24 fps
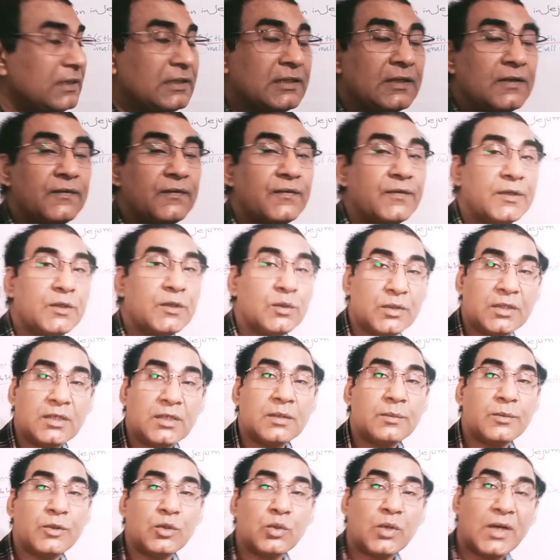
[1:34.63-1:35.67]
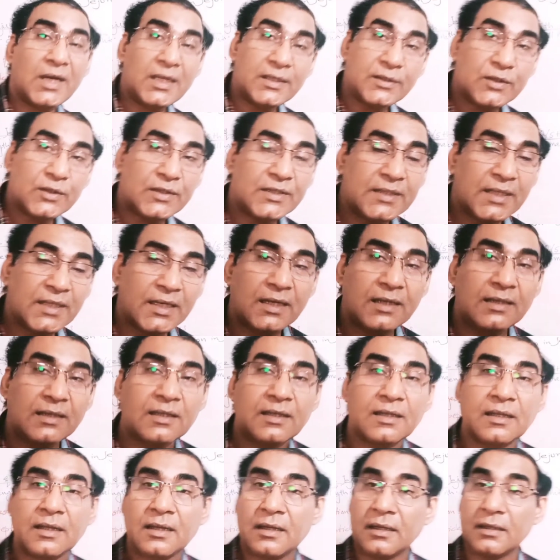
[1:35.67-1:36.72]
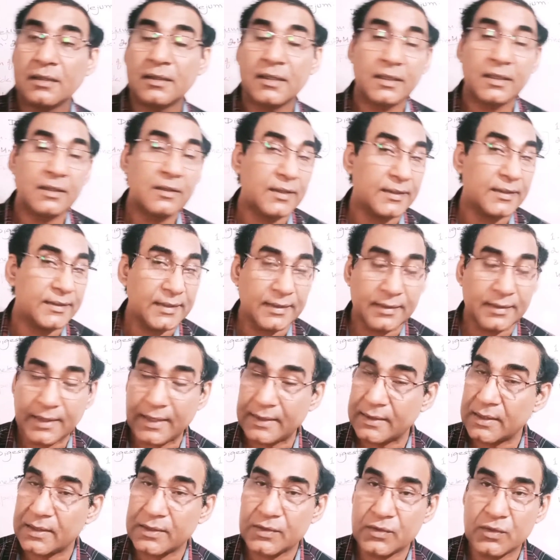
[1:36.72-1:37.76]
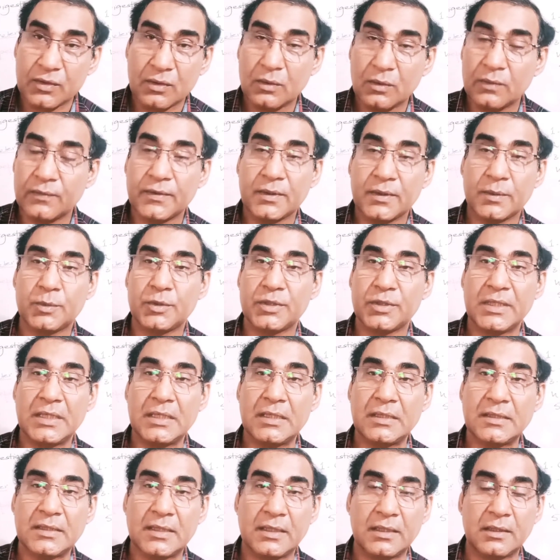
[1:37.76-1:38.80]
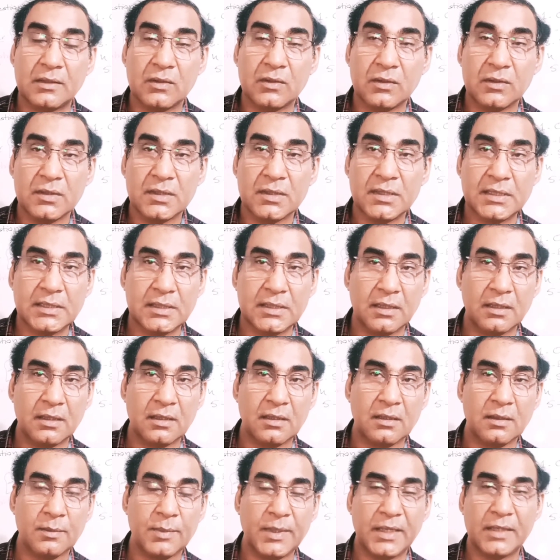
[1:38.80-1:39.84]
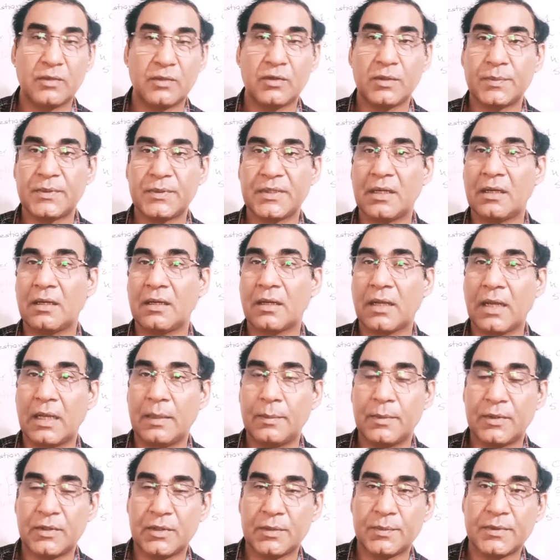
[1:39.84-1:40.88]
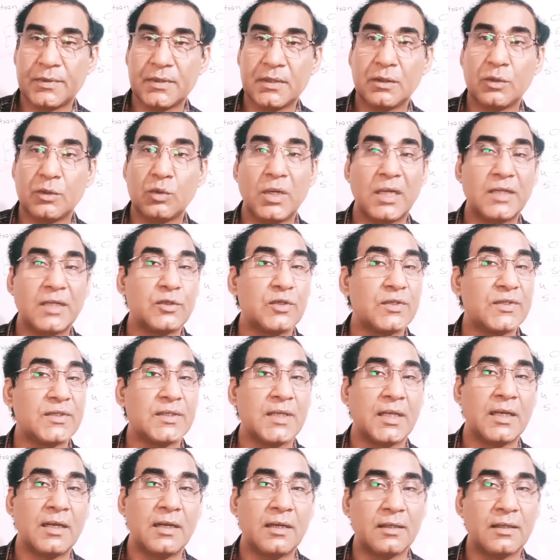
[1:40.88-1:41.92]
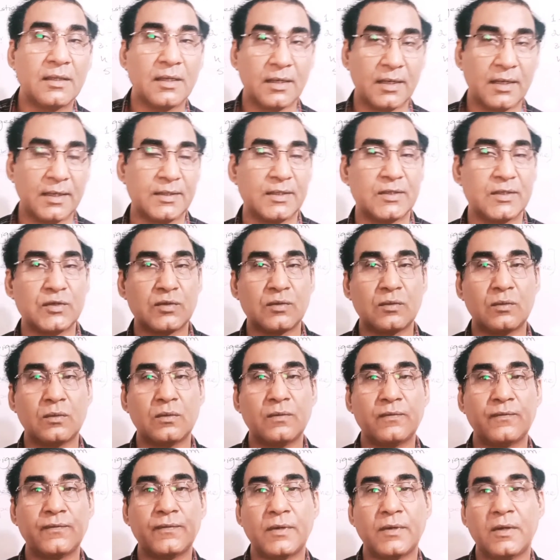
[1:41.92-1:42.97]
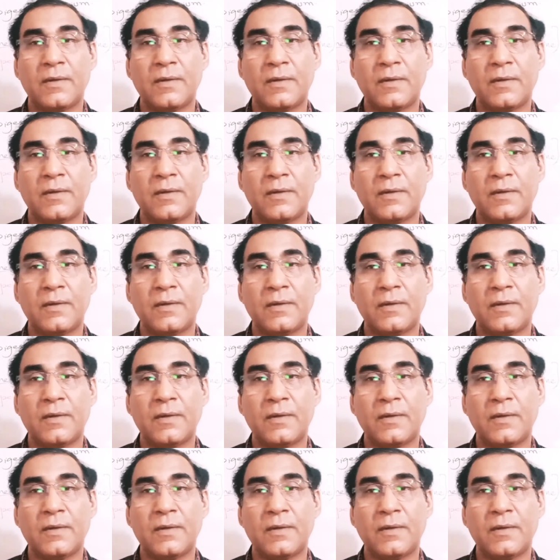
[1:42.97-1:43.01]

of duodenum, you also stated that the digestion of the proteins occurs by trypsin and chymotrypsin. You also stated the digestion of